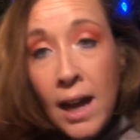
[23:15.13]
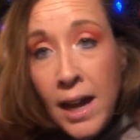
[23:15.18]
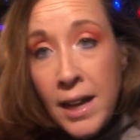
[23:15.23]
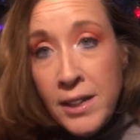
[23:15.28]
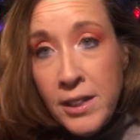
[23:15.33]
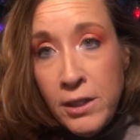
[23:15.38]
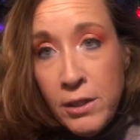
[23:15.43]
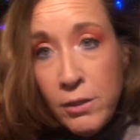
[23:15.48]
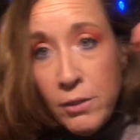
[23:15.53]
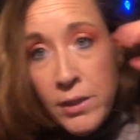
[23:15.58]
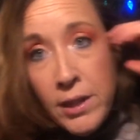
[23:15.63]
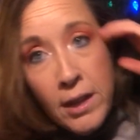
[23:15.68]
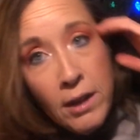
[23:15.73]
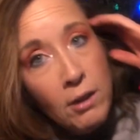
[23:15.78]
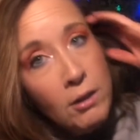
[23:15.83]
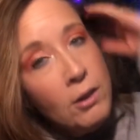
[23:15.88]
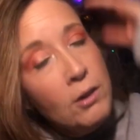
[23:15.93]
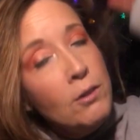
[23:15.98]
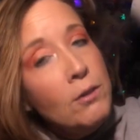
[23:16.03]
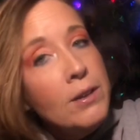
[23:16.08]
on here that
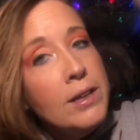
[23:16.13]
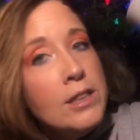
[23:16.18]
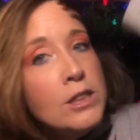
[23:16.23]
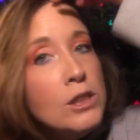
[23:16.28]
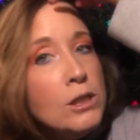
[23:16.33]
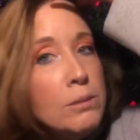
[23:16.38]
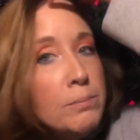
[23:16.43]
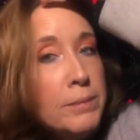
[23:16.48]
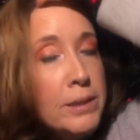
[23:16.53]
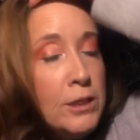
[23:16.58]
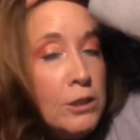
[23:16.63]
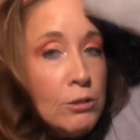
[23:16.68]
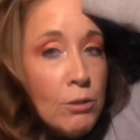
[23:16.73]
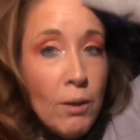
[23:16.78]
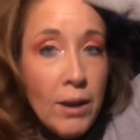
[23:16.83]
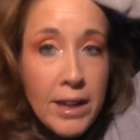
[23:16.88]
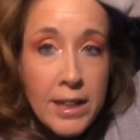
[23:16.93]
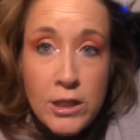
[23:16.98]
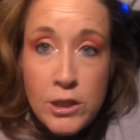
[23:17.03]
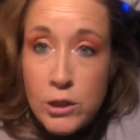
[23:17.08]
are going to be
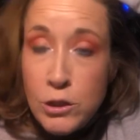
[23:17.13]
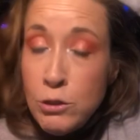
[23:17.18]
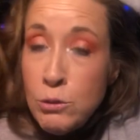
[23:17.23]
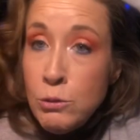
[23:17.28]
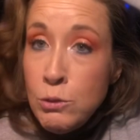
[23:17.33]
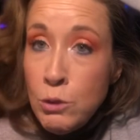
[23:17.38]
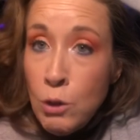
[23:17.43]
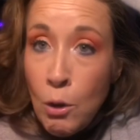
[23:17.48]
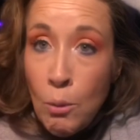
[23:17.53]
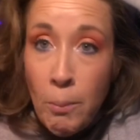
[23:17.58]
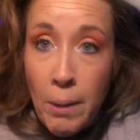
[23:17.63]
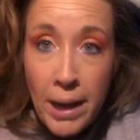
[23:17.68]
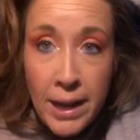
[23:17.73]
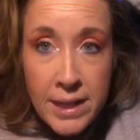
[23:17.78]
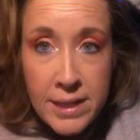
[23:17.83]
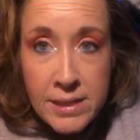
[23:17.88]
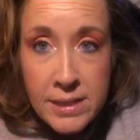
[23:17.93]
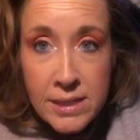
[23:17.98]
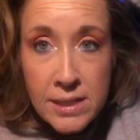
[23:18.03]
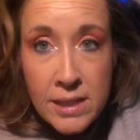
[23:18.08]
trying to do
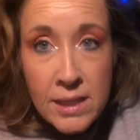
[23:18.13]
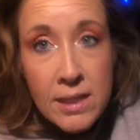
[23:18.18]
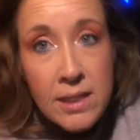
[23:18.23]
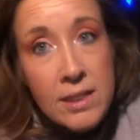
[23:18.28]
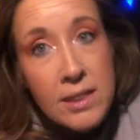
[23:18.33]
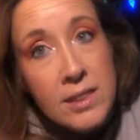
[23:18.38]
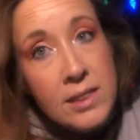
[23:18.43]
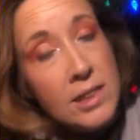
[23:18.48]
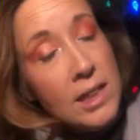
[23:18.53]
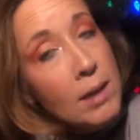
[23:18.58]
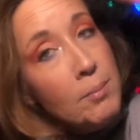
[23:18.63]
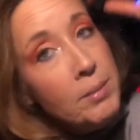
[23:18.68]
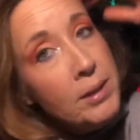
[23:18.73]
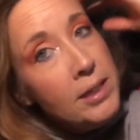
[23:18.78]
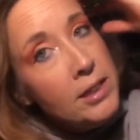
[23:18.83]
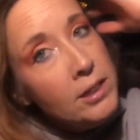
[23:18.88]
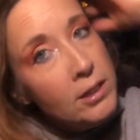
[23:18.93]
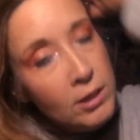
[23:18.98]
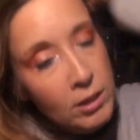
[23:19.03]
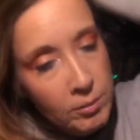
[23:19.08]
no-buys this
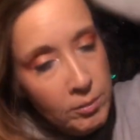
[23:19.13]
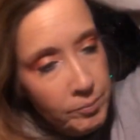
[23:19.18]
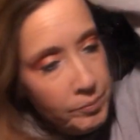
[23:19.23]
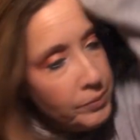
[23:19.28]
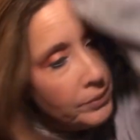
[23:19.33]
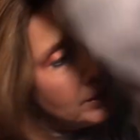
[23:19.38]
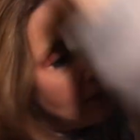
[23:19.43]
coming year.